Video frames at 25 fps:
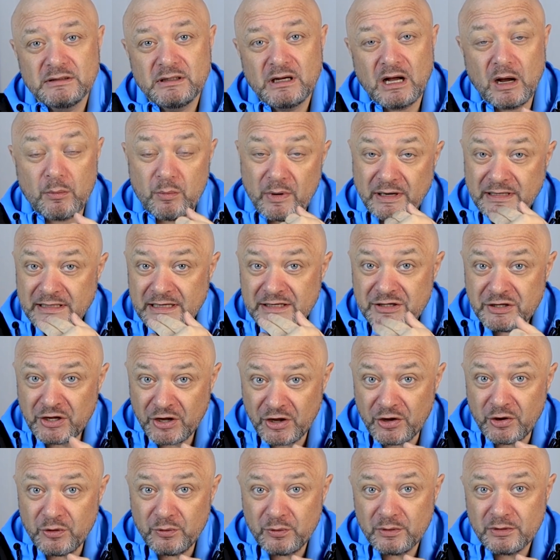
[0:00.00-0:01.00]
And when they
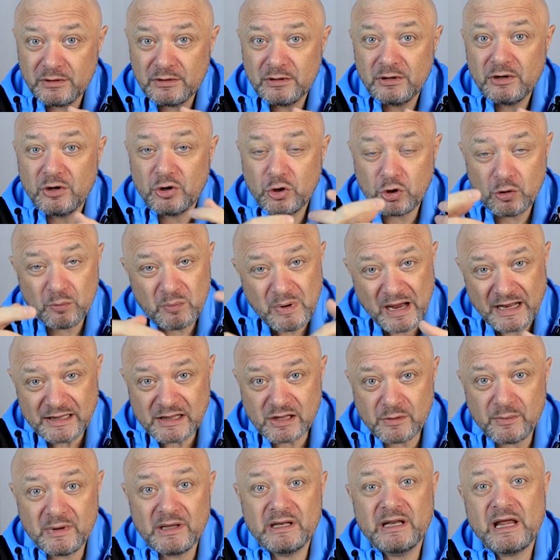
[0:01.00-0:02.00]
do, come back
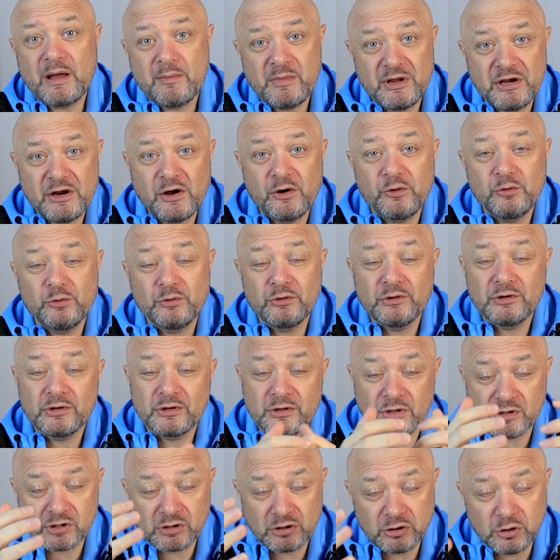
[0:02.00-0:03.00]
to me and let me know,
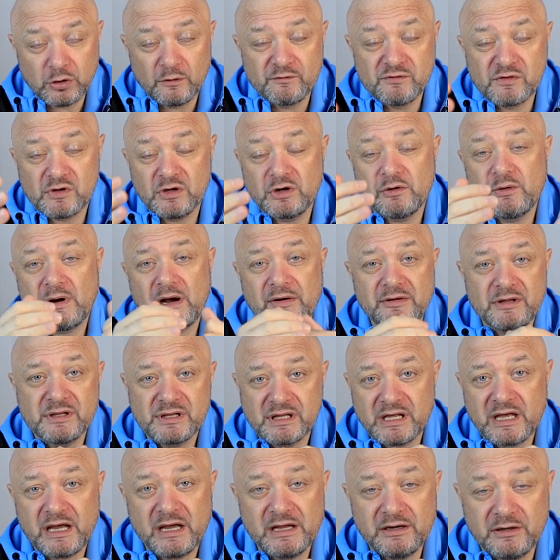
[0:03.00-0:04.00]
because I'd love to know how
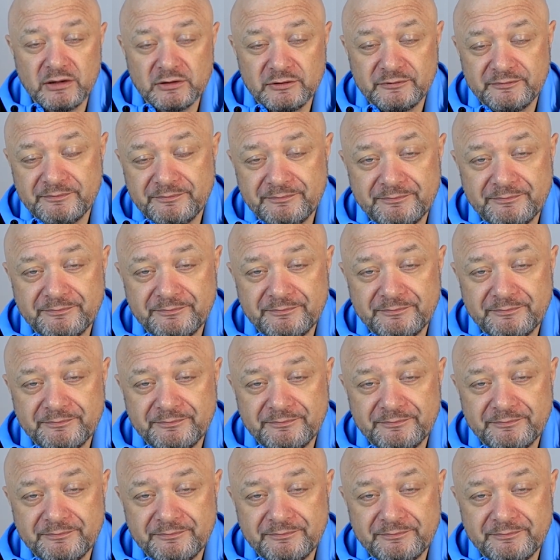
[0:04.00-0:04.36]
you're getting on.